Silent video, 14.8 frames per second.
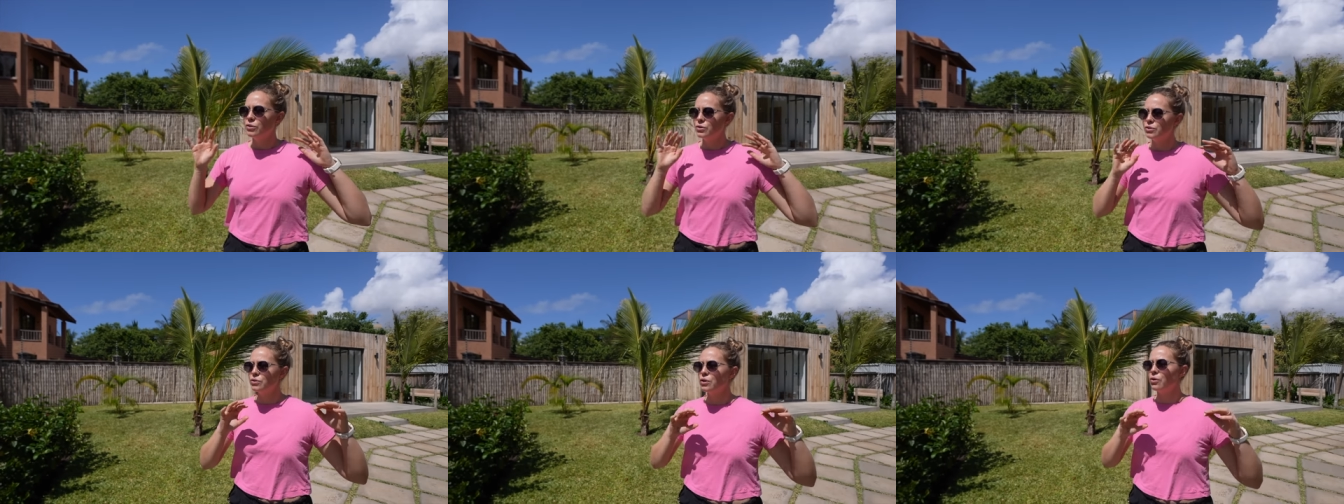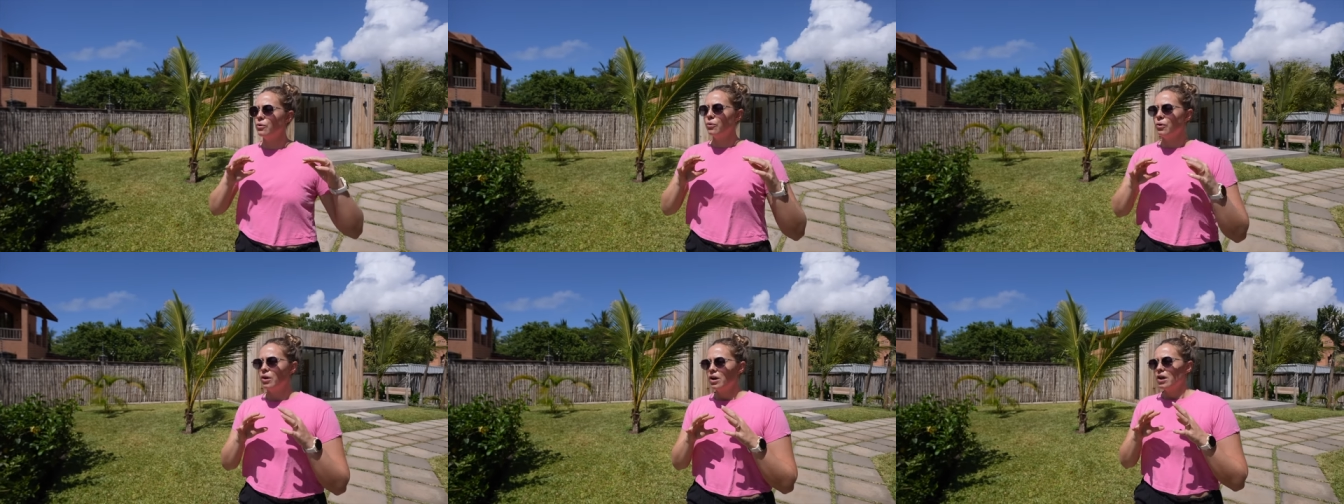
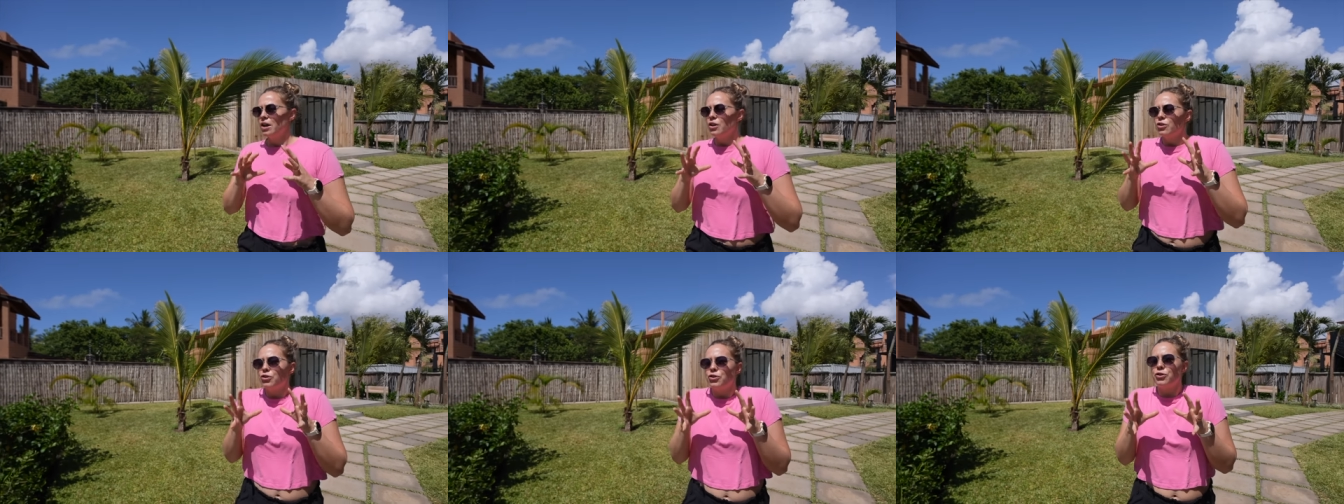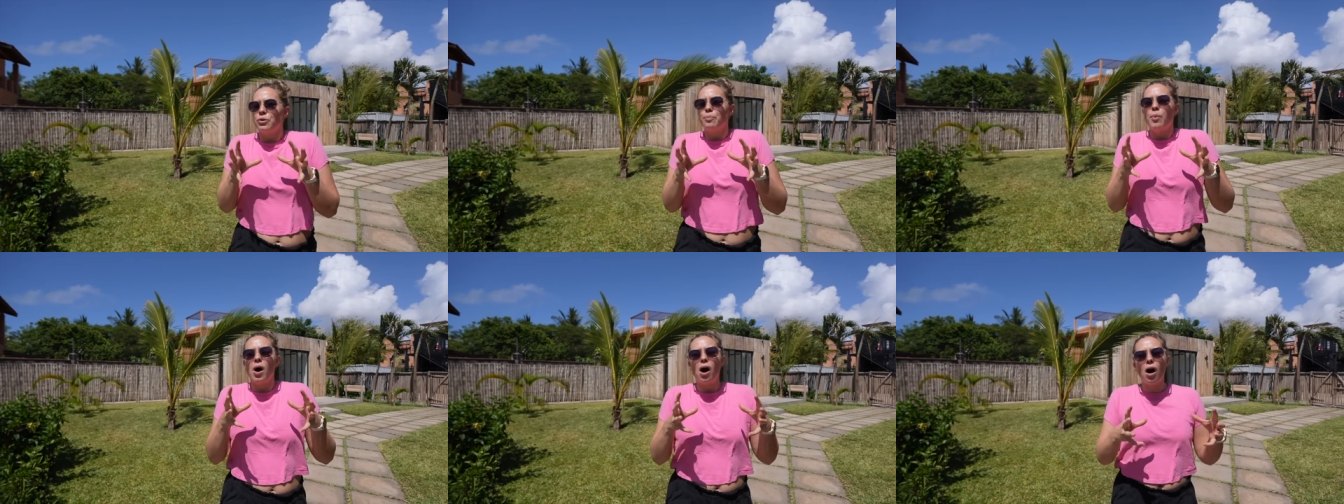So they're
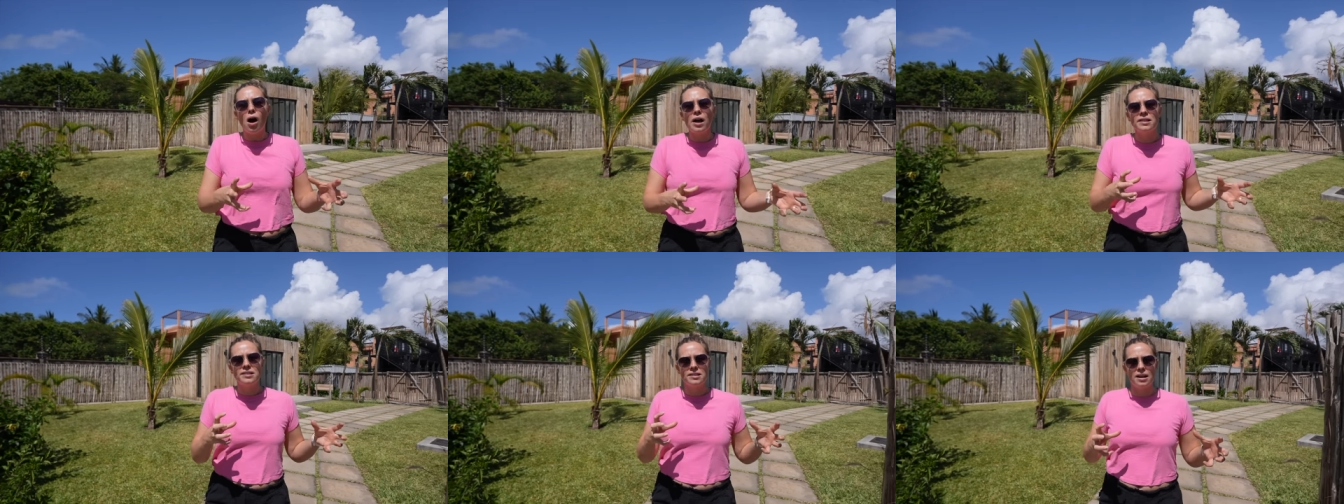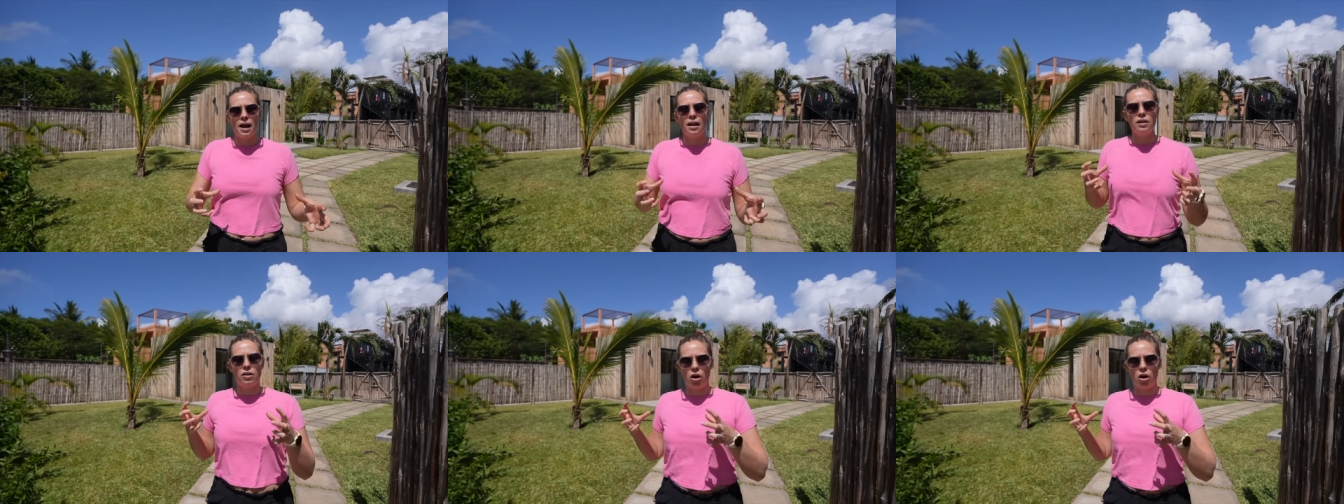pod style